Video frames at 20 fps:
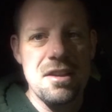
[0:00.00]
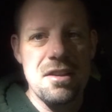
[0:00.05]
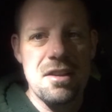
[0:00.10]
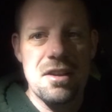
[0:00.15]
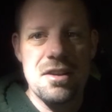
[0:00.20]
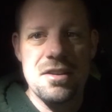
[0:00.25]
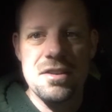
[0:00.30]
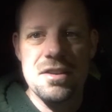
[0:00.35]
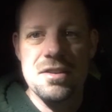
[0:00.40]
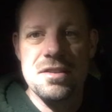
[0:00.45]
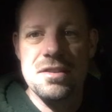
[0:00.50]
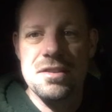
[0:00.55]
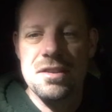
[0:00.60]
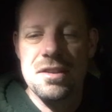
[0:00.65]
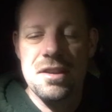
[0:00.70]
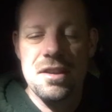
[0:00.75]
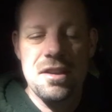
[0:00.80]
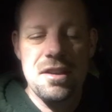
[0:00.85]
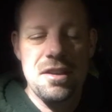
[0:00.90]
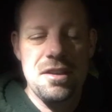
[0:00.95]
are just,
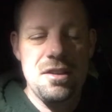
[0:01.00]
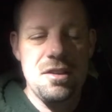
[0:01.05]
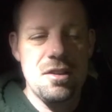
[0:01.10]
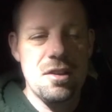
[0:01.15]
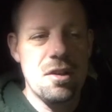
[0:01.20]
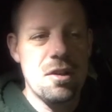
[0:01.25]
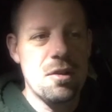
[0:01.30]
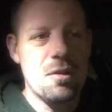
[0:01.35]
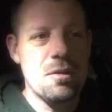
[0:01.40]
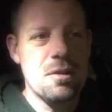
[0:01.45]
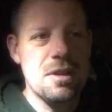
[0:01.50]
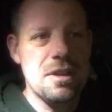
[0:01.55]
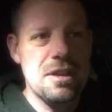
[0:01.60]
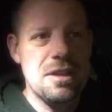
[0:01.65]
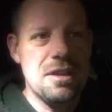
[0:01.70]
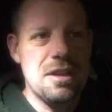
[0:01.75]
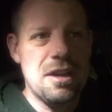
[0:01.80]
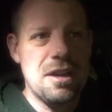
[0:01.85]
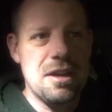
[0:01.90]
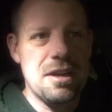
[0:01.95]
you know.
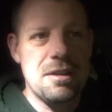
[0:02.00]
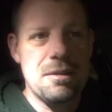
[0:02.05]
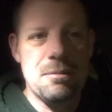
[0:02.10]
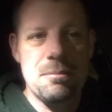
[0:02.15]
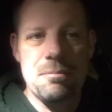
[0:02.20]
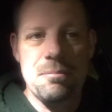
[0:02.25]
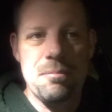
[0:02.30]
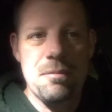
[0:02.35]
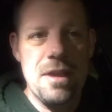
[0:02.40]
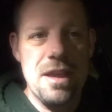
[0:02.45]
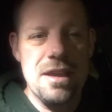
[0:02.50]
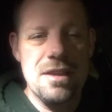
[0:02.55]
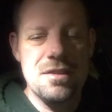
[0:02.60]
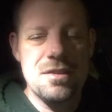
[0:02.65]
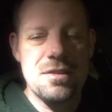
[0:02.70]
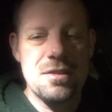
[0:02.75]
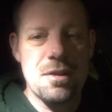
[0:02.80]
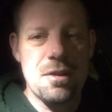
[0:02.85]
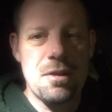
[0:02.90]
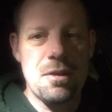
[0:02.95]
And
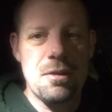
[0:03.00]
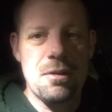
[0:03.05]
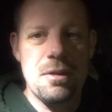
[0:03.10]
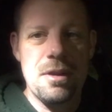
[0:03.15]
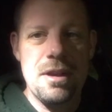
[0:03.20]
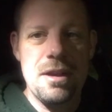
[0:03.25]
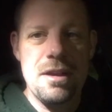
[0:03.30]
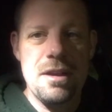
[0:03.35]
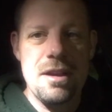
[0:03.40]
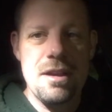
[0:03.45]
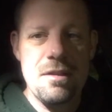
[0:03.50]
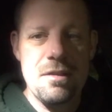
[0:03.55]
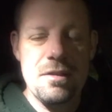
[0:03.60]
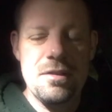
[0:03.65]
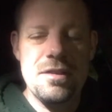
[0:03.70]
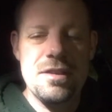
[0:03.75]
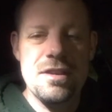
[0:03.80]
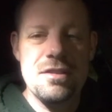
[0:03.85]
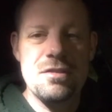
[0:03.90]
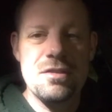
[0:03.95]
so
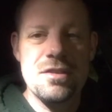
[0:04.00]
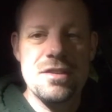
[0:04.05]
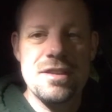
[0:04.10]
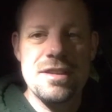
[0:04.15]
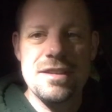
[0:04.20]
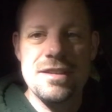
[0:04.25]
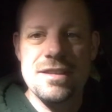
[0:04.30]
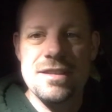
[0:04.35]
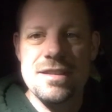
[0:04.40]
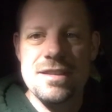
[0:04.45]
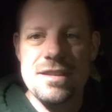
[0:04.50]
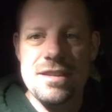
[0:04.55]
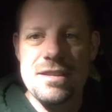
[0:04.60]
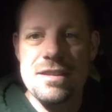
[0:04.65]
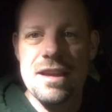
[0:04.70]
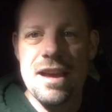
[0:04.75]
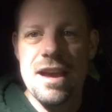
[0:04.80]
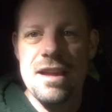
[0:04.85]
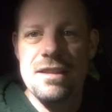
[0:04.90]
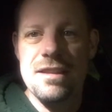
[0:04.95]
it's interesting to see
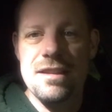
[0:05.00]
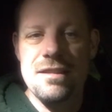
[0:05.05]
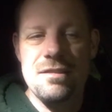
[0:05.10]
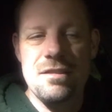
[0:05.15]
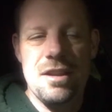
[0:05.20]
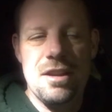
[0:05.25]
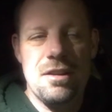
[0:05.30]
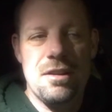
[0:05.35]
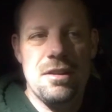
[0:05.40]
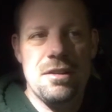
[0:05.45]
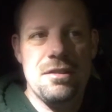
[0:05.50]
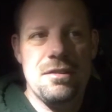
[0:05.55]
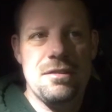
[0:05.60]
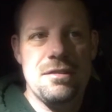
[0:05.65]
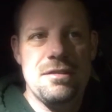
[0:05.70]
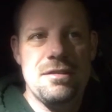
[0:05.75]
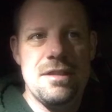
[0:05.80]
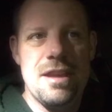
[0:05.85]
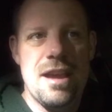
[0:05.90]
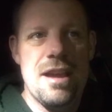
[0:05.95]

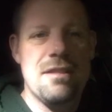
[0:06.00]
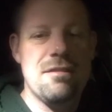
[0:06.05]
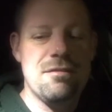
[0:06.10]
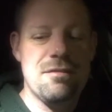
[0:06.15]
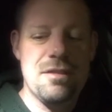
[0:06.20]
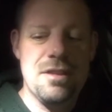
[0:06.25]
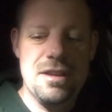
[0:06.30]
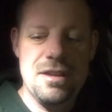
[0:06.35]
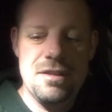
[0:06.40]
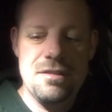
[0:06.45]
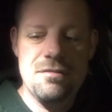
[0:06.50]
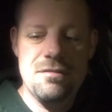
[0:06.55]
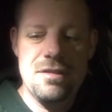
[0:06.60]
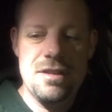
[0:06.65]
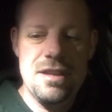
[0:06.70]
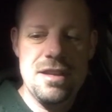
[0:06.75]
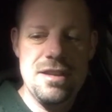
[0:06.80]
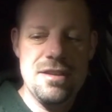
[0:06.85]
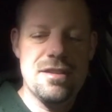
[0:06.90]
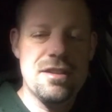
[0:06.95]
that
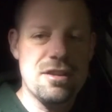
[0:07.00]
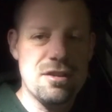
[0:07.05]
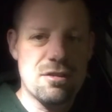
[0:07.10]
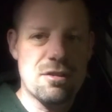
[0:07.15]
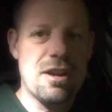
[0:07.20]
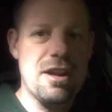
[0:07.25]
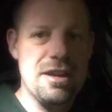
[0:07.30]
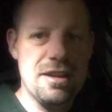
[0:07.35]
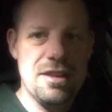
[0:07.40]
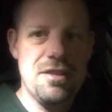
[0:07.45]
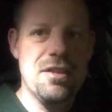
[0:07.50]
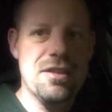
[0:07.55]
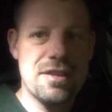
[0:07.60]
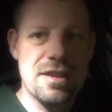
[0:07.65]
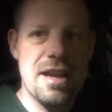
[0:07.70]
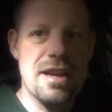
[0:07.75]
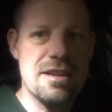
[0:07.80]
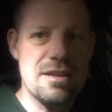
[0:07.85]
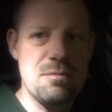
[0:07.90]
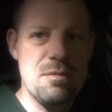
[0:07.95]
he's ingrained in this
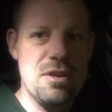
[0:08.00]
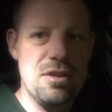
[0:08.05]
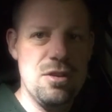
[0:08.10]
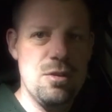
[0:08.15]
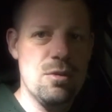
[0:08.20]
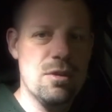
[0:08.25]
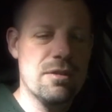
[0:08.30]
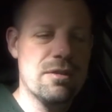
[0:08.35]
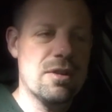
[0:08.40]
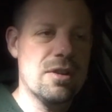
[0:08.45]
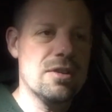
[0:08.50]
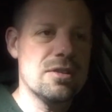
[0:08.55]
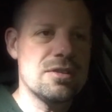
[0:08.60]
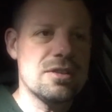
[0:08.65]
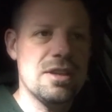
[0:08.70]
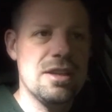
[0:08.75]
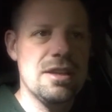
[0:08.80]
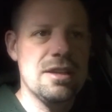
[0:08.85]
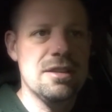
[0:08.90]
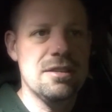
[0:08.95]
X-Men universe,
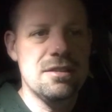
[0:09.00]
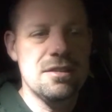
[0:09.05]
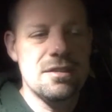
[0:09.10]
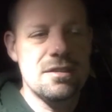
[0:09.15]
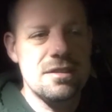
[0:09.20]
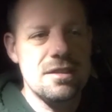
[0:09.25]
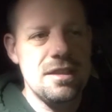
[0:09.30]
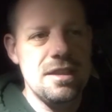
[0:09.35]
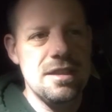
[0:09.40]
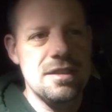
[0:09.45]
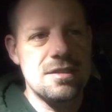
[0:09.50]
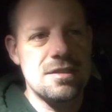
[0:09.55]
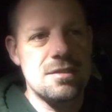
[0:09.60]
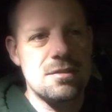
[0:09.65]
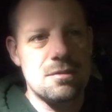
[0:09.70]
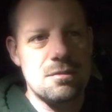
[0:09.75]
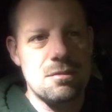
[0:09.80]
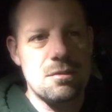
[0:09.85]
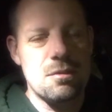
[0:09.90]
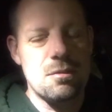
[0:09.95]
and
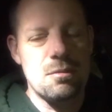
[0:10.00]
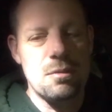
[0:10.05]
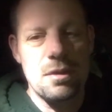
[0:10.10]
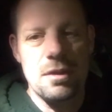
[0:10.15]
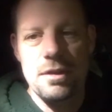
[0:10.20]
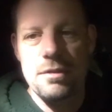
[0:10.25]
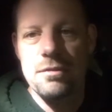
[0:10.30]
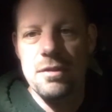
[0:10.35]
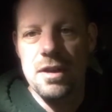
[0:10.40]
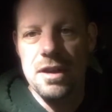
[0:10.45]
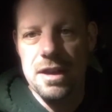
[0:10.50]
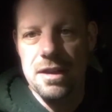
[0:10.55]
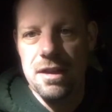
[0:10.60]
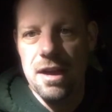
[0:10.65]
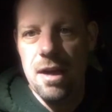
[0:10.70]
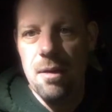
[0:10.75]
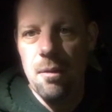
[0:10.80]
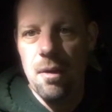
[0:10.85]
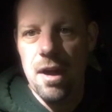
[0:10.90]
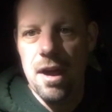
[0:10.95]
it's really funny
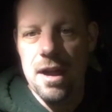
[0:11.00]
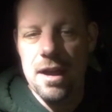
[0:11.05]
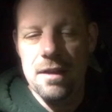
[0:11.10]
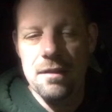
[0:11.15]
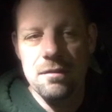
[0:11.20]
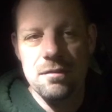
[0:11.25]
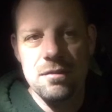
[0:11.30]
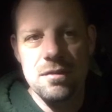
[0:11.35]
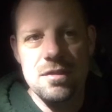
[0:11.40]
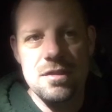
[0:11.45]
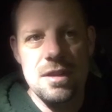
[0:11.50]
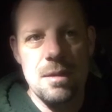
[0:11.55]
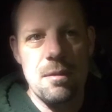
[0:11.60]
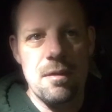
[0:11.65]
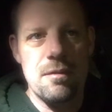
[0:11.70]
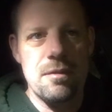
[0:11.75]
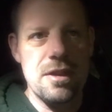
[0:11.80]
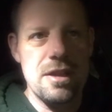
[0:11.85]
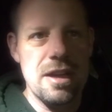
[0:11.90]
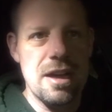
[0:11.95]
that way. And some
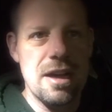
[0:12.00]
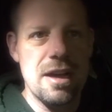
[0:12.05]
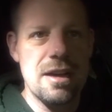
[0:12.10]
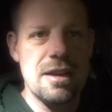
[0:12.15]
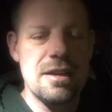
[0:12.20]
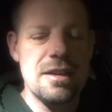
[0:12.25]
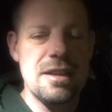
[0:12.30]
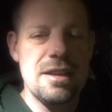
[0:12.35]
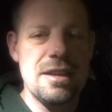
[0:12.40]
of the